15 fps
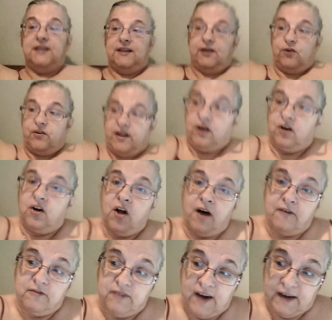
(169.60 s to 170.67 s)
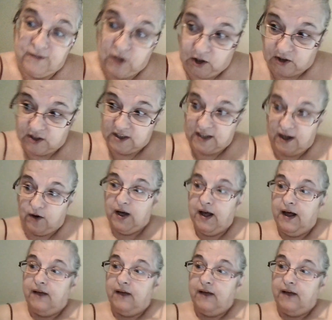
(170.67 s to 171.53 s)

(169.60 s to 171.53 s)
in here that are not $5 now.